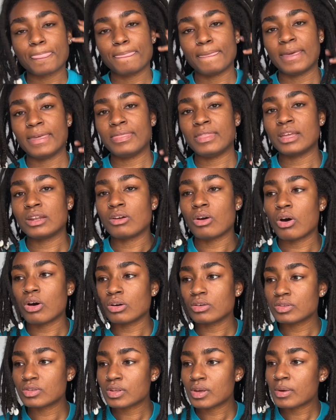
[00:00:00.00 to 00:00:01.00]
and then
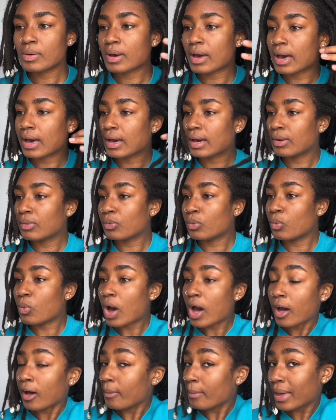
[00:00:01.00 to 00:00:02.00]
also
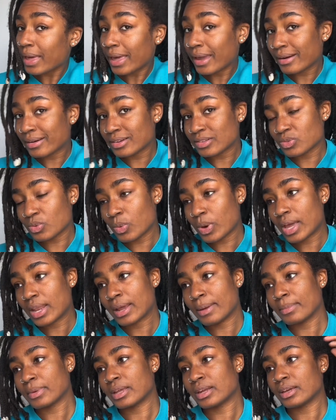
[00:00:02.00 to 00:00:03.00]
while my hair is wet,
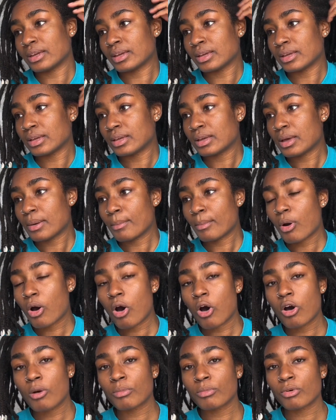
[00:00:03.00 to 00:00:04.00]
I'm gonna
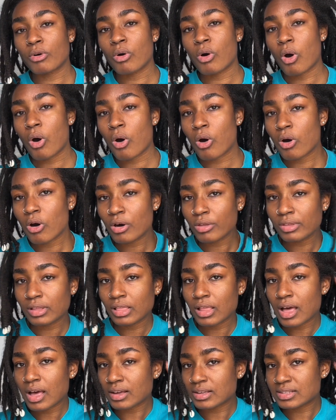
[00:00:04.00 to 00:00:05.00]
palm roll all the
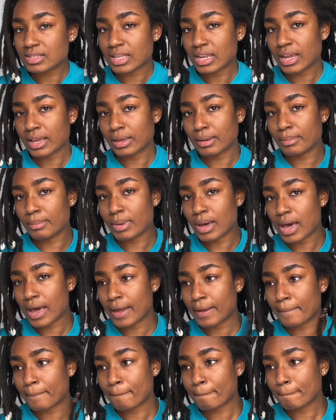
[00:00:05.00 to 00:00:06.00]
locks that I
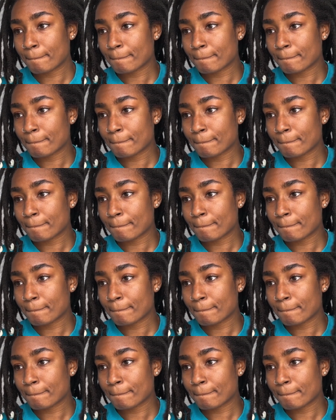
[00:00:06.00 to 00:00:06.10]
combine,